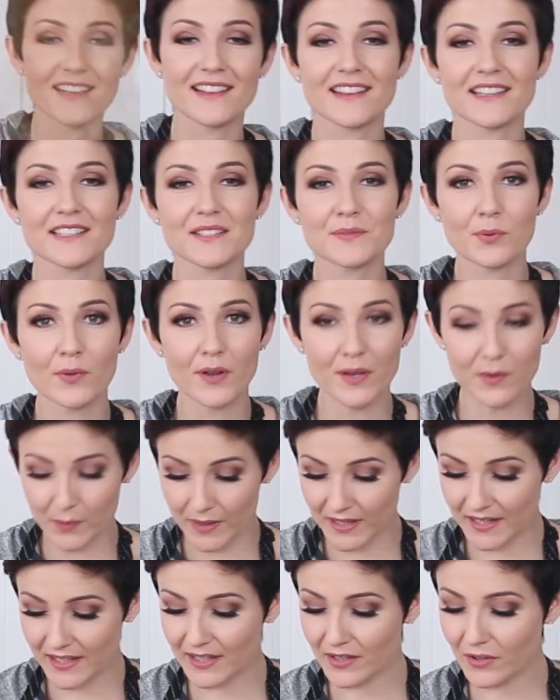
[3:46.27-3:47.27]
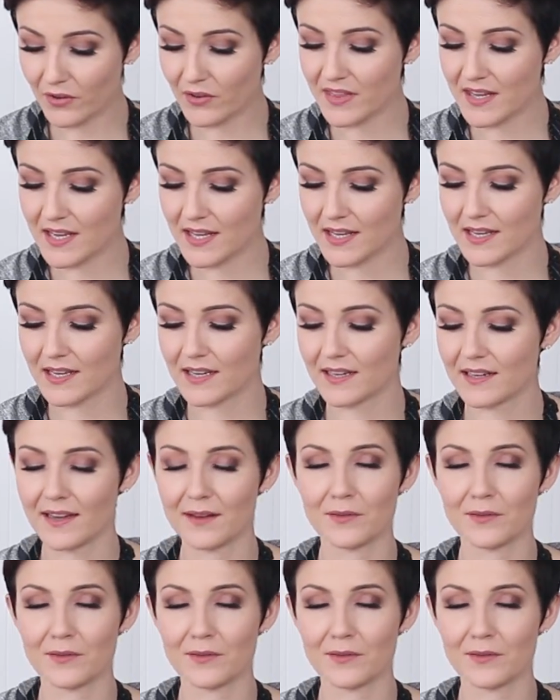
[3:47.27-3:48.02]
at this point, we kill the heat